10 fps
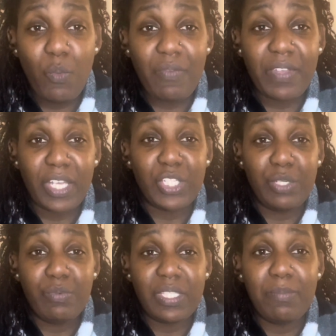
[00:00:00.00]
with it because
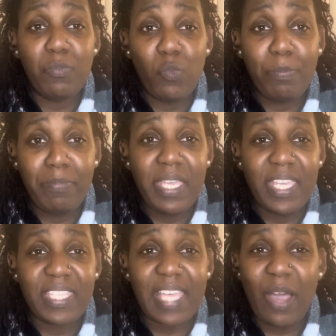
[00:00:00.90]
you was the
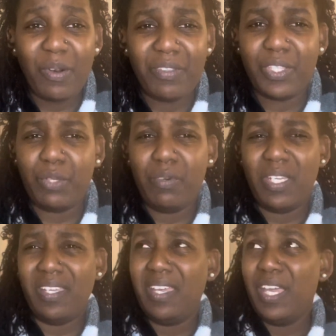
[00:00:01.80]
meekest out of the three.